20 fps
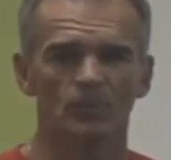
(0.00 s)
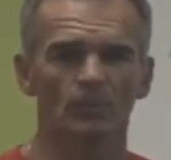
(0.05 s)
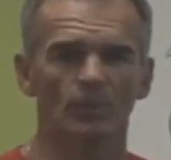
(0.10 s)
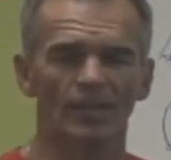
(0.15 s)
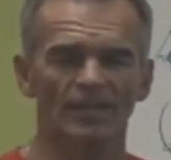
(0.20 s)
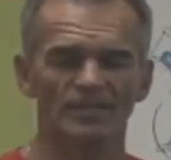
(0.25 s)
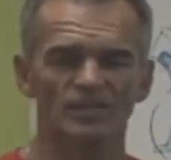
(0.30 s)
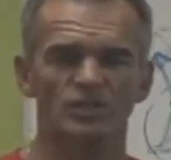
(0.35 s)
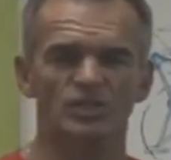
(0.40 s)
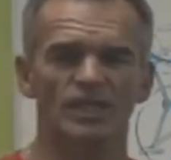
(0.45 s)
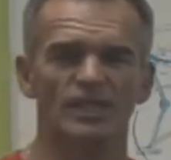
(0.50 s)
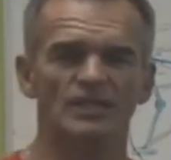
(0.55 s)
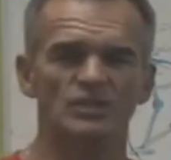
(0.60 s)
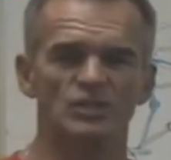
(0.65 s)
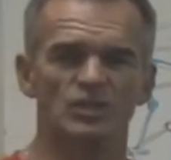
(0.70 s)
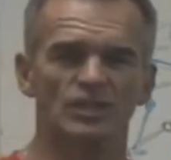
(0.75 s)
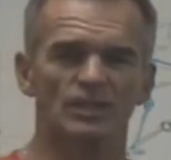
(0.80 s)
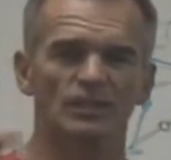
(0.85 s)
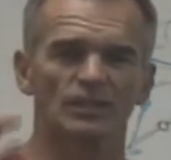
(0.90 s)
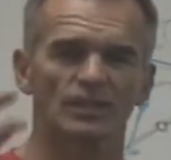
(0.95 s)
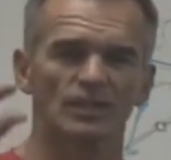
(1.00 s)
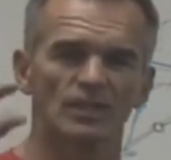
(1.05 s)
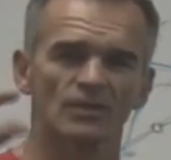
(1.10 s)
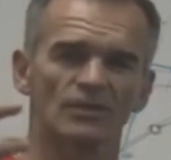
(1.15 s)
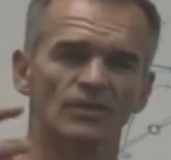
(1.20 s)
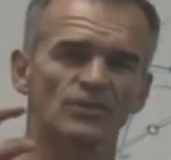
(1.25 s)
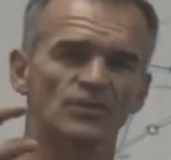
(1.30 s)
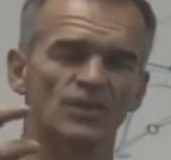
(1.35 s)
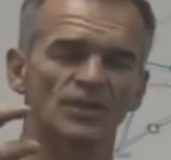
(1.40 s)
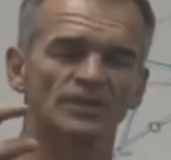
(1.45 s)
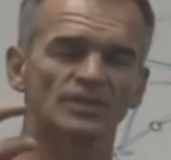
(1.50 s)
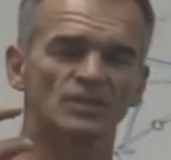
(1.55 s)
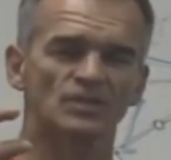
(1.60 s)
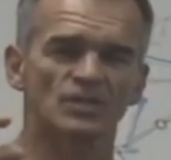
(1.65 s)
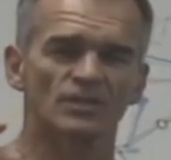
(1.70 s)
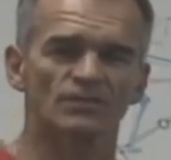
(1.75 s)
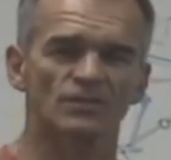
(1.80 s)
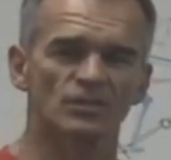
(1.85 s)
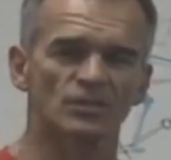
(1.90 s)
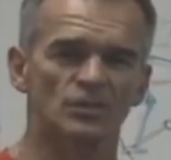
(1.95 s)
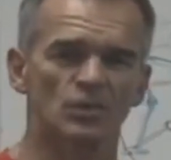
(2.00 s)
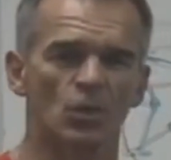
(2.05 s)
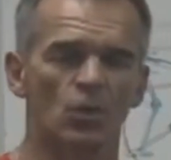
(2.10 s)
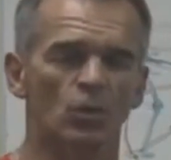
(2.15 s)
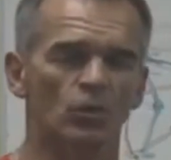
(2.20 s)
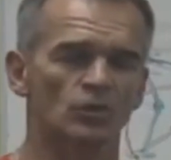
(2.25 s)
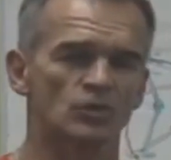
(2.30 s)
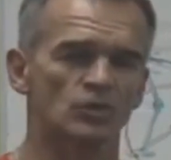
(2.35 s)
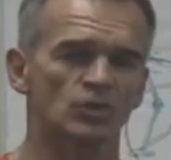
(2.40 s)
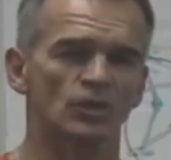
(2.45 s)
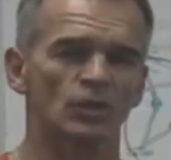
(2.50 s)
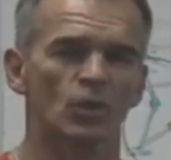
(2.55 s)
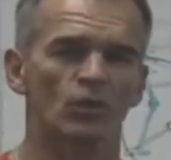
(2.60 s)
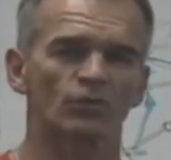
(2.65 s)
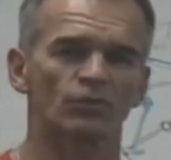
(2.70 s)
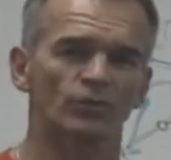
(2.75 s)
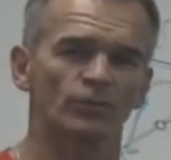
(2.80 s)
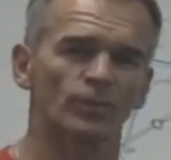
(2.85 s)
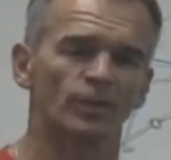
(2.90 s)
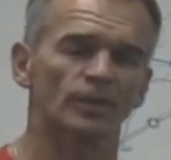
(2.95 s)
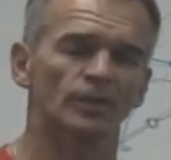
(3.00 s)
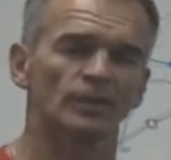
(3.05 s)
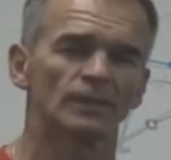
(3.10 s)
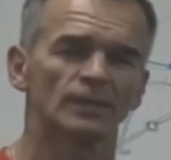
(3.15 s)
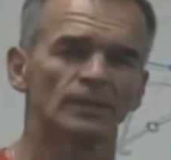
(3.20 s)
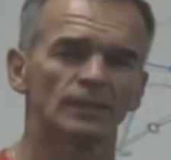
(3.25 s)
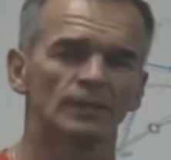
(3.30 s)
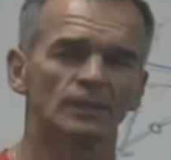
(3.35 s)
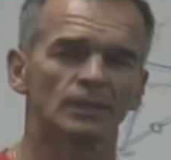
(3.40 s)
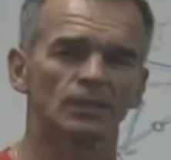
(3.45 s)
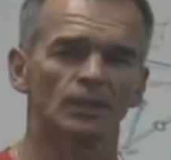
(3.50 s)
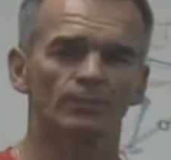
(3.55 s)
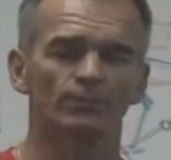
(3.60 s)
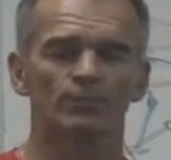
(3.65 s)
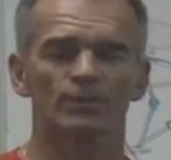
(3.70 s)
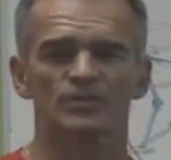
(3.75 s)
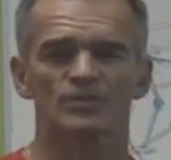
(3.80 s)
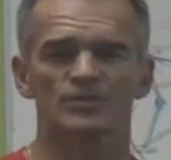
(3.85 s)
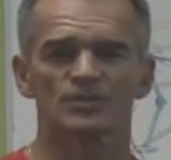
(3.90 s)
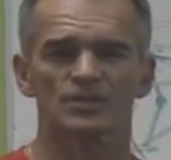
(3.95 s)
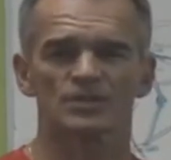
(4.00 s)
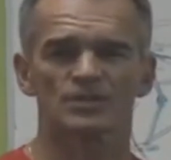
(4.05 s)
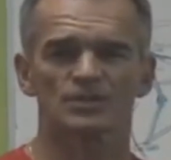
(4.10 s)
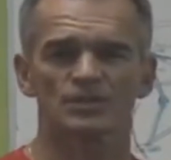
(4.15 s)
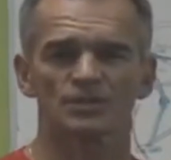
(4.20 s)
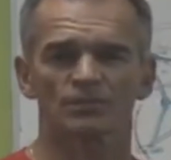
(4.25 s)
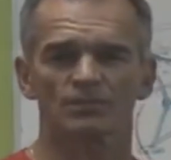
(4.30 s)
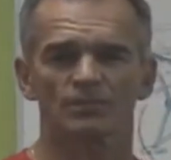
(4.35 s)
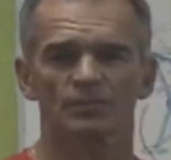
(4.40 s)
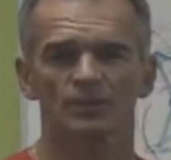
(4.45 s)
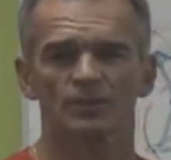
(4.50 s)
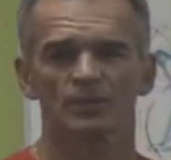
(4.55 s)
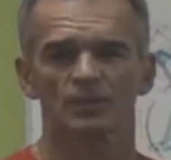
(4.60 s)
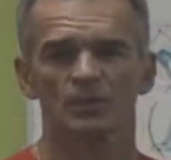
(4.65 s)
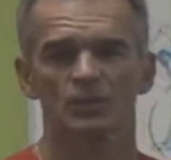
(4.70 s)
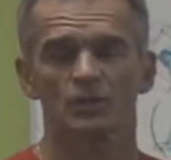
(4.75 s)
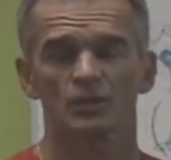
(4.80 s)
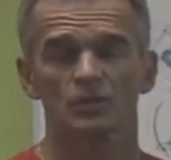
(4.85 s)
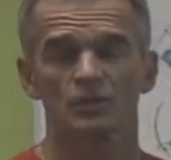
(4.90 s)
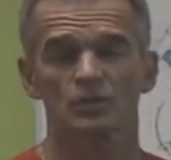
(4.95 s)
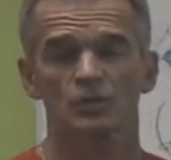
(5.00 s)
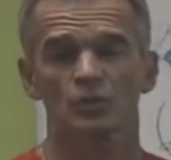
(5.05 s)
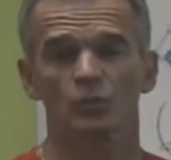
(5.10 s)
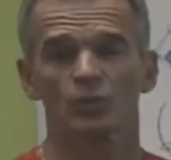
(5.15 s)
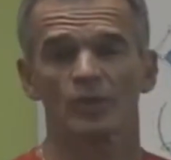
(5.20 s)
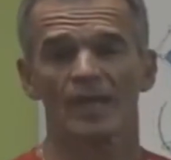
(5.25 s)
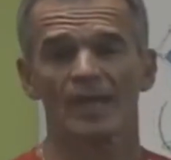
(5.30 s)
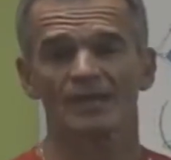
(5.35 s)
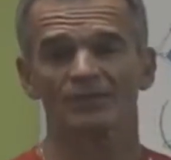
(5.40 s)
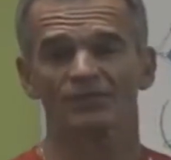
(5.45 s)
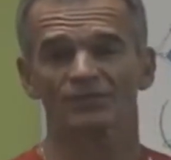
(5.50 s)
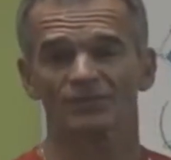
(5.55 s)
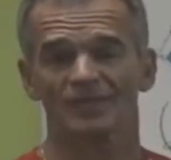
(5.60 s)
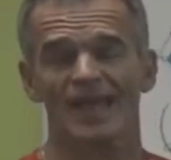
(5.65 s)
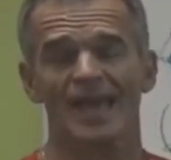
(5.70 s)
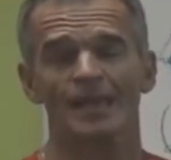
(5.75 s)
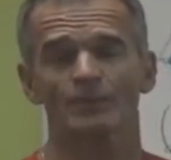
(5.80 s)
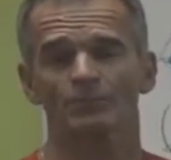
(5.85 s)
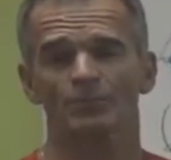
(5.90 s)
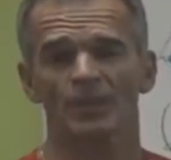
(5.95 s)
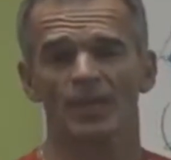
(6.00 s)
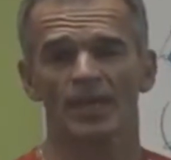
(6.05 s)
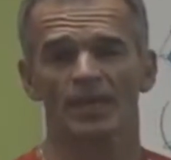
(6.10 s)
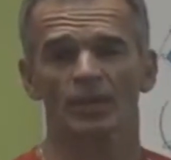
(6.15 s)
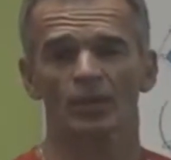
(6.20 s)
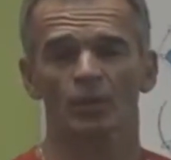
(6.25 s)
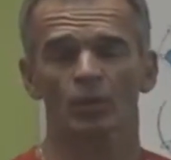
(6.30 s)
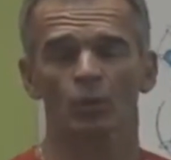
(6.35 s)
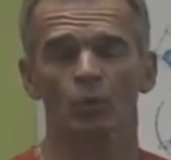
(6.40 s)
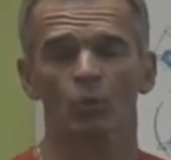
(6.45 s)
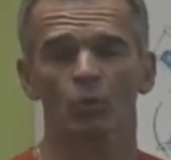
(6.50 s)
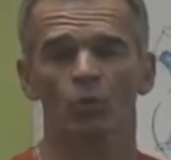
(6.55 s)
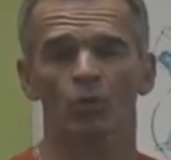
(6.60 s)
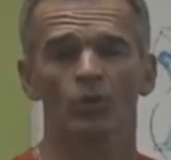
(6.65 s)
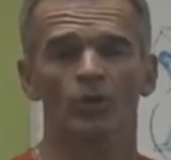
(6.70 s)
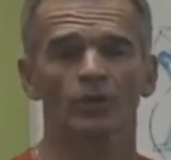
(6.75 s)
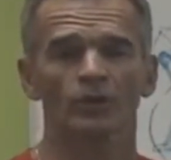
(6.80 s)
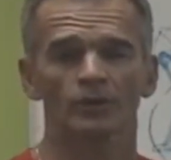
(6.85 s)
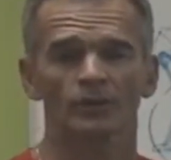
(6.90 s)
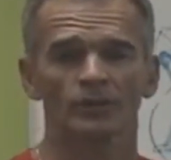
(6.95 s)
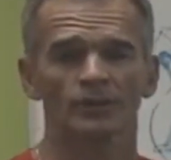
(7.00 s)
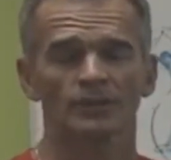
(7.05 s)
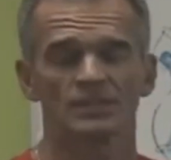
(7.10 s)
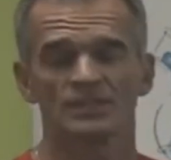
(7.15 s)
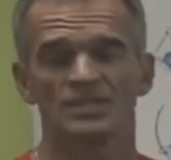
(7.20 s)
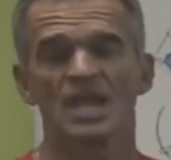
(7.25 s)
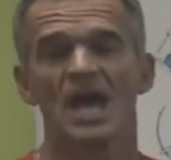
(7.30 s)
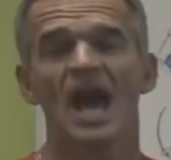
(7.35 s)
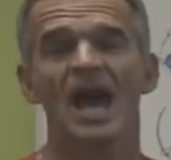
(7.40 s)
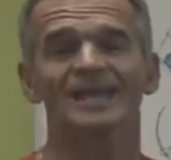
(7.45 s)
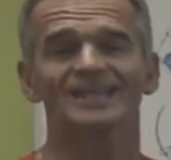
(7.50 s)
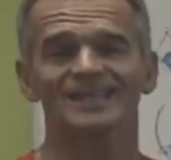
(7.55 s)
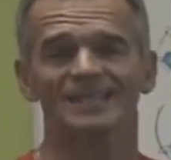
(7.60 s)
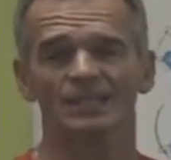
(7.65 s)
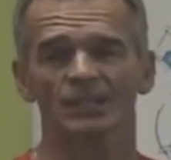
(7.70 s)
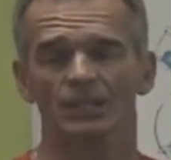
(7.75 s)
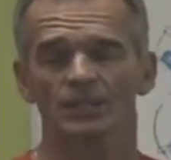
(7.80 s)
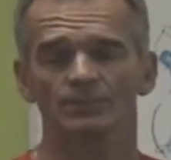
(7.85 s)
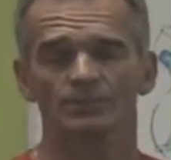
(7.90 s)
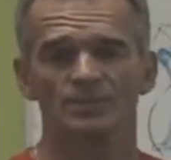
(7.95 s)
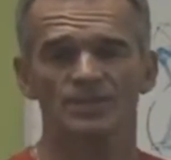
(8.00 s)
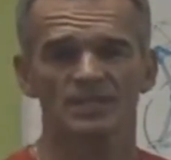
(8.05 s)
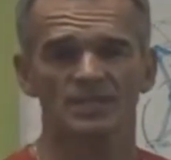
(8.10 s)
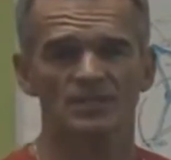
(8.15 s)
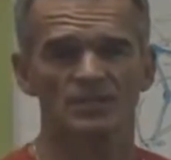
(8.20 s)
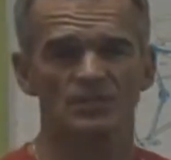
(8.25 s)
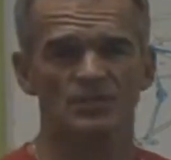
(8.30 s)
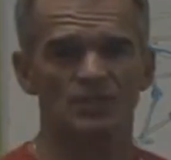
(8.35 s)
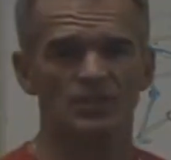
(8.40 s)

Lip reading: by changing the thickness of the sole as you go from a clipless system to a flat pedal or not clipped in